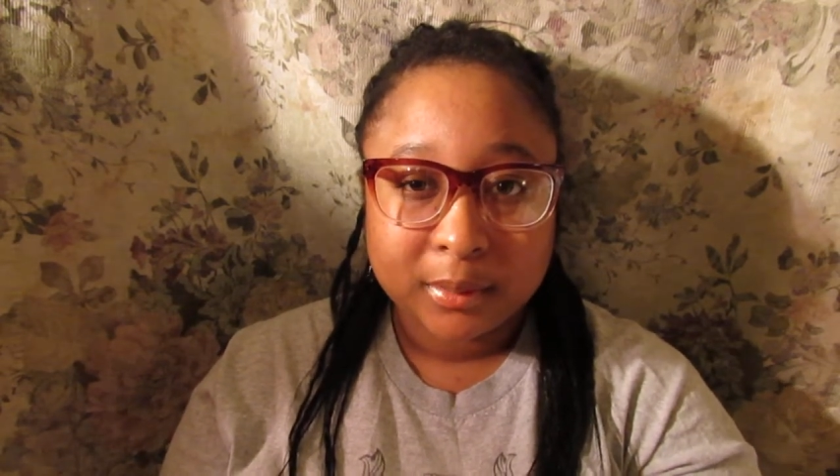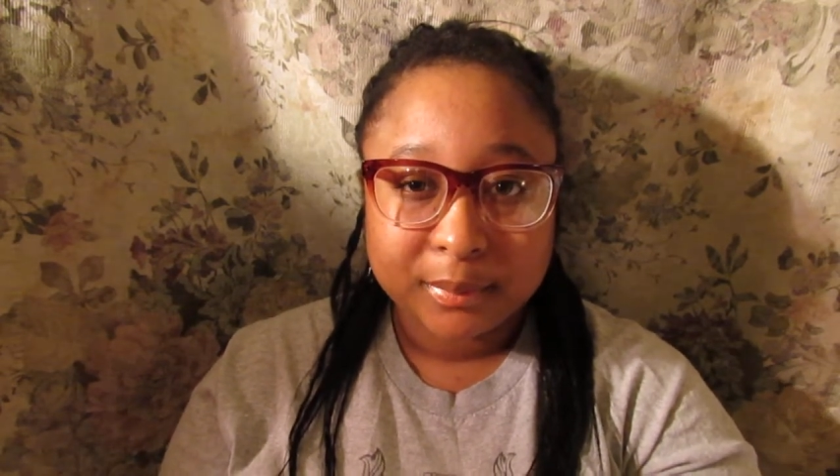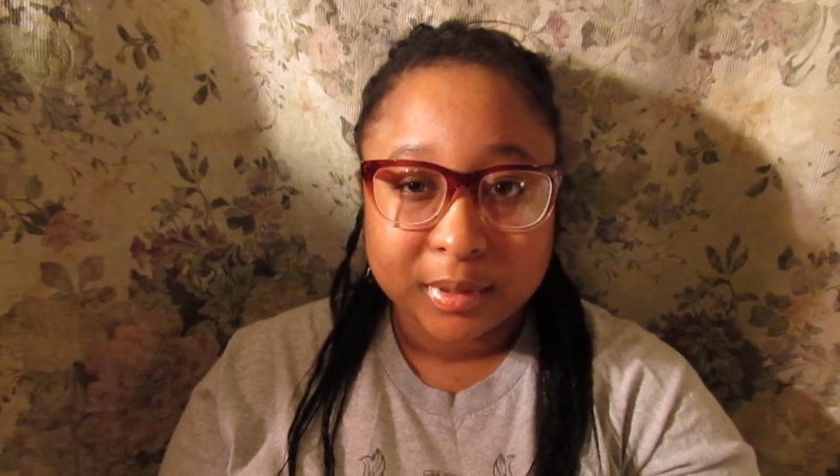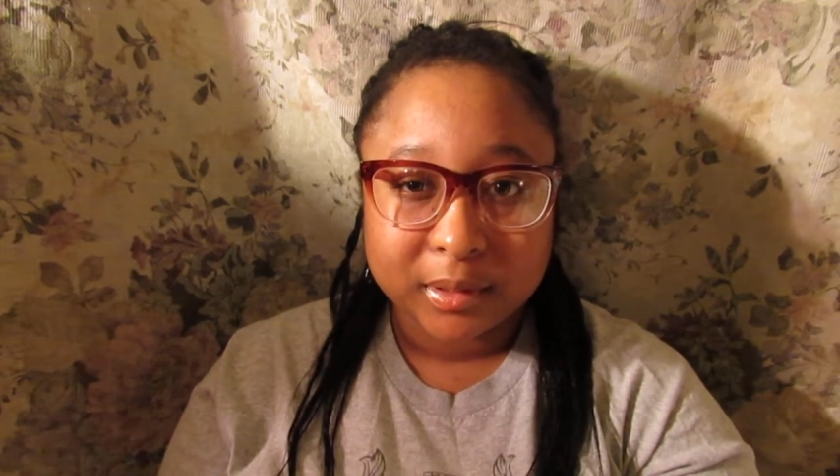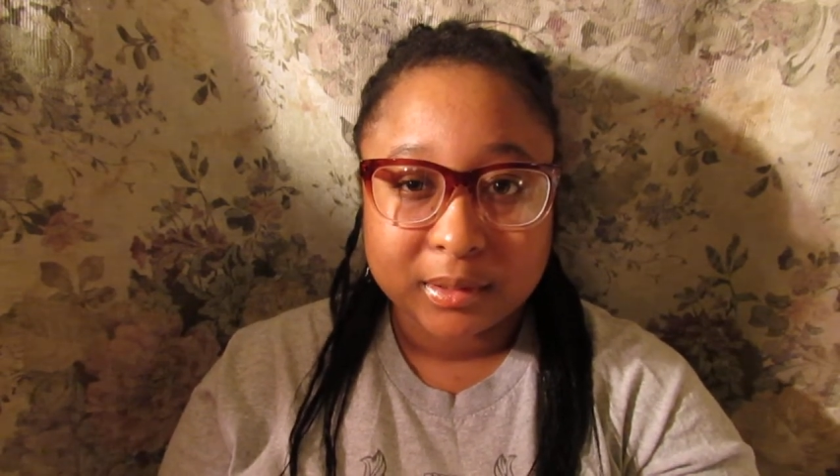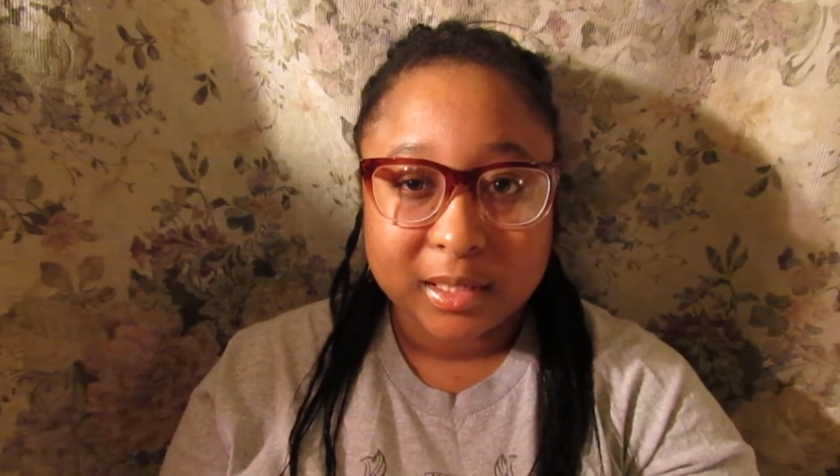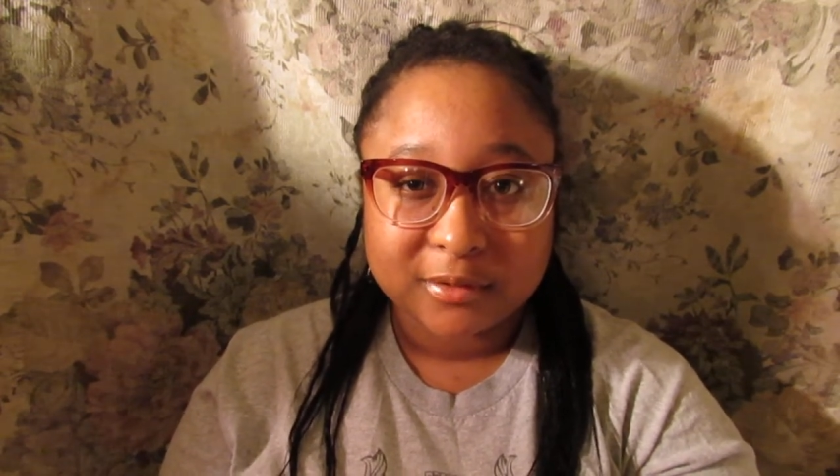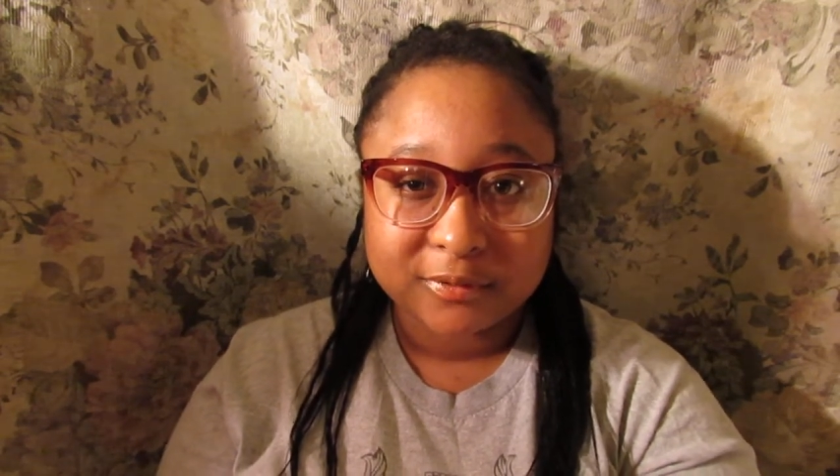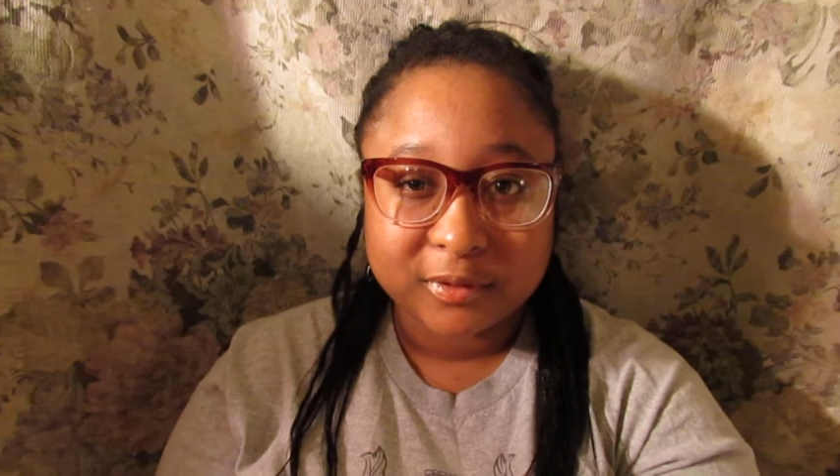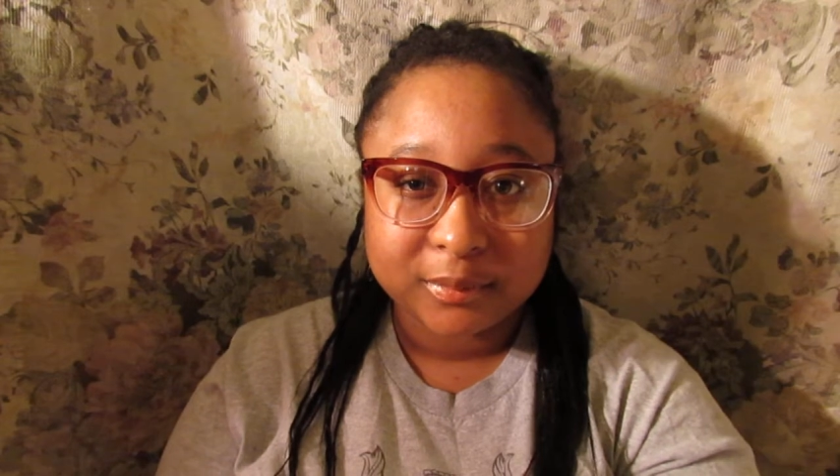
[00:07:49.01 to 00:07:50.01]
But
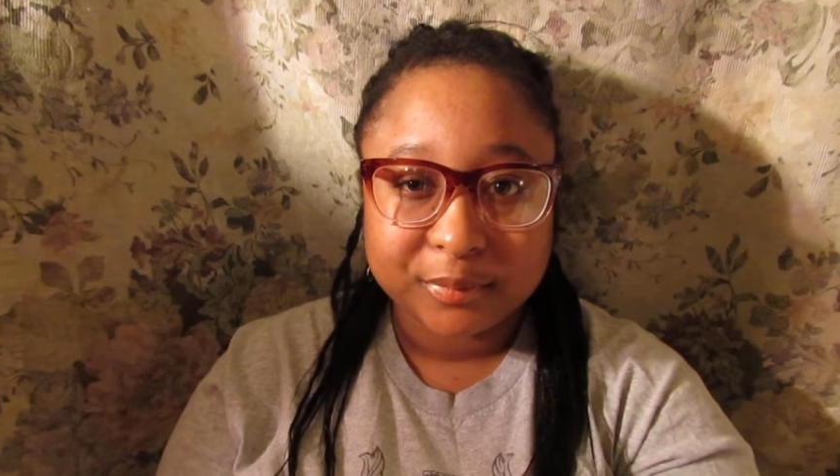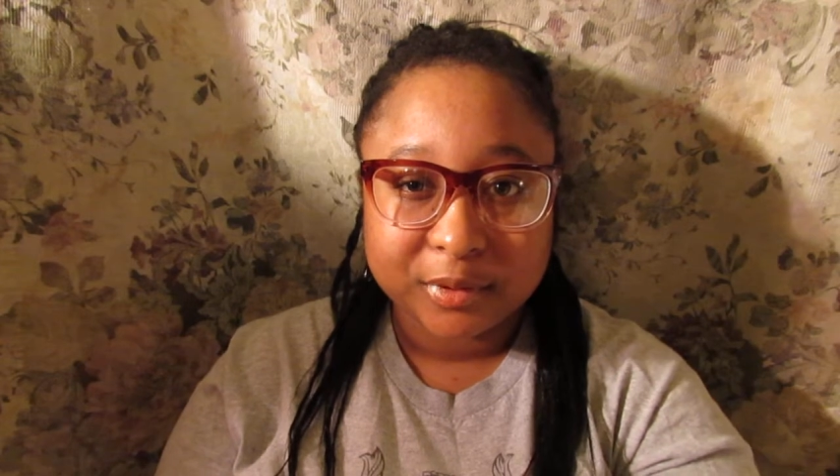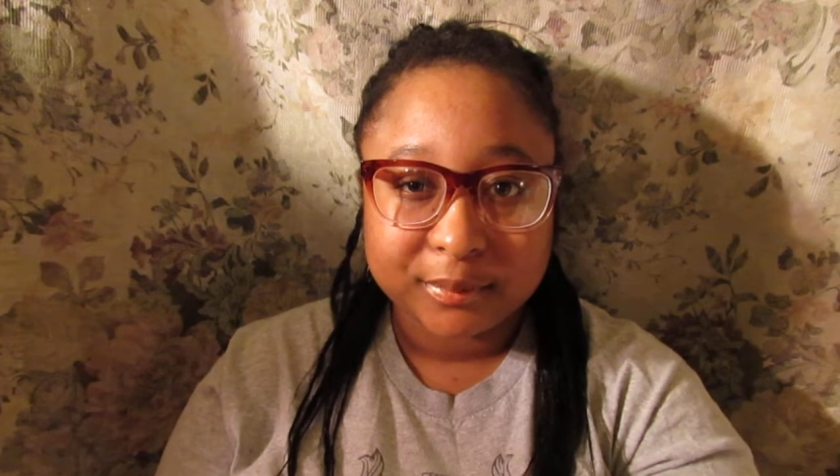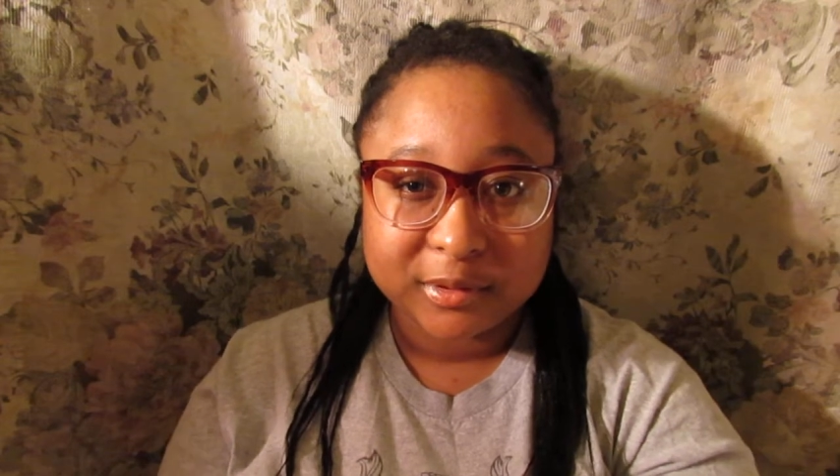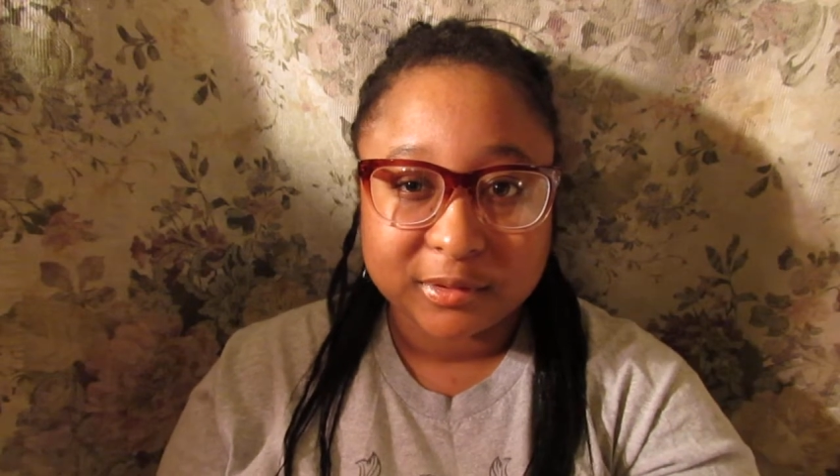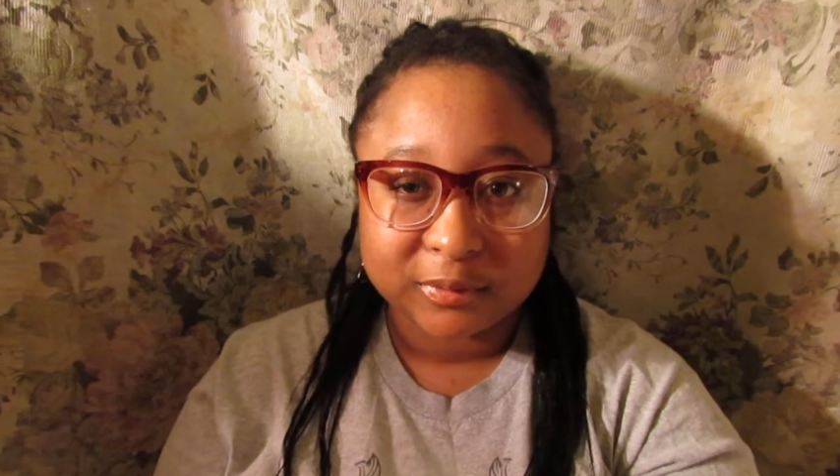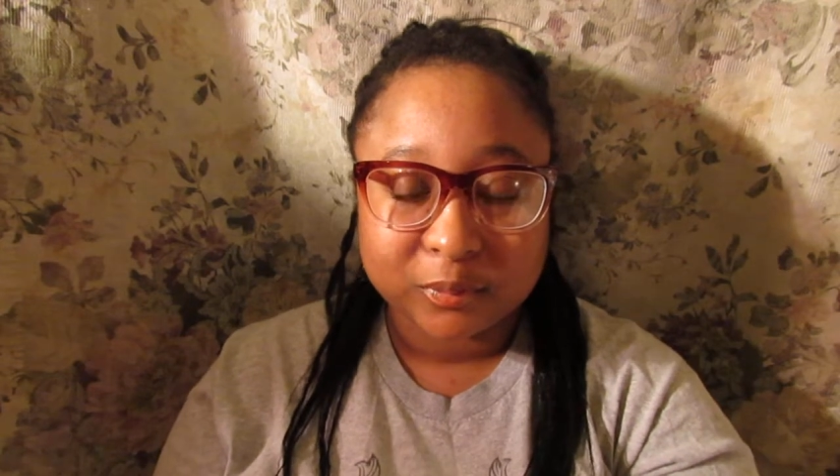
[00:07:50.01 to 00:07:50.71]
that's really pretty much